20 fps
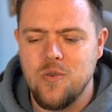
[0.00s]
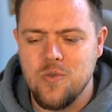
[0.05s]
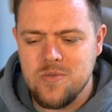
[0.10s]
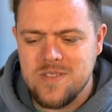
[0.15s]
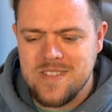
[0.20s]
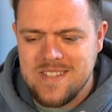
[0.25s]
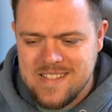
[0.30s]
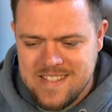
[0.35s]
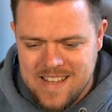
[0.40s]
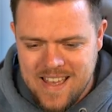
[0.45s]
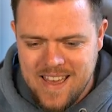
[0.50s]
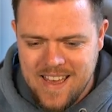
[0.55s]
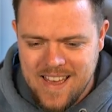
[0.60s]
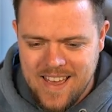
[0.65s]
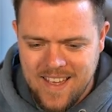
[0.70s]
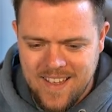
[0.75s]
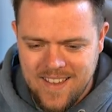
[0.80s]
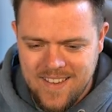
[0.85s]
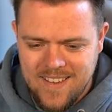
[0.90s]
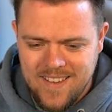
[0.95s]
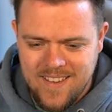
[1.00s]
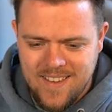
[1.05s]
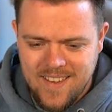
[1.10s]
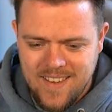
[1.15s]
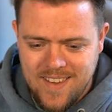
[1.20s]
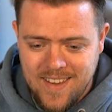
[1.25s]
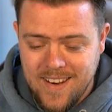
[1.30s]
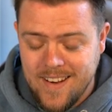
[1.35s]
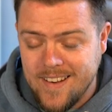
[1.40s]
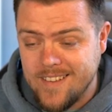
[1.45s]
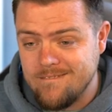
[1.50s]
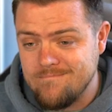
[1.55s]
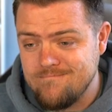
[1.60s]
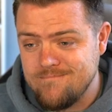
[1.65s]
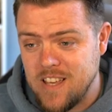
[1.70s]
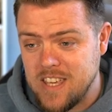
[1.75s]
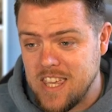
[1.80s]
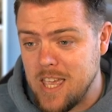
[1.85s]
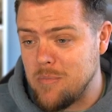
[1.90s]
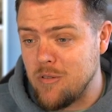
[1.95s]
Rutter in
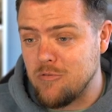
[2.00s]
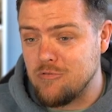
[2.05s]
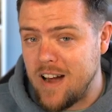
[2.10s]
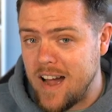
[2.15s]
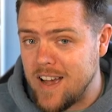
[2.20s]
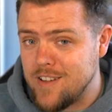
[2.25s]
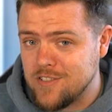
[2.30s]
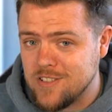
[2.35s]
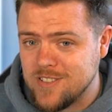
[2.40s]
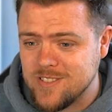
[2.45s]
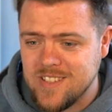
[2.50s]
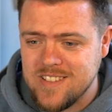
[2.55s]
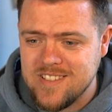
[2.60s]
a game of Rivals.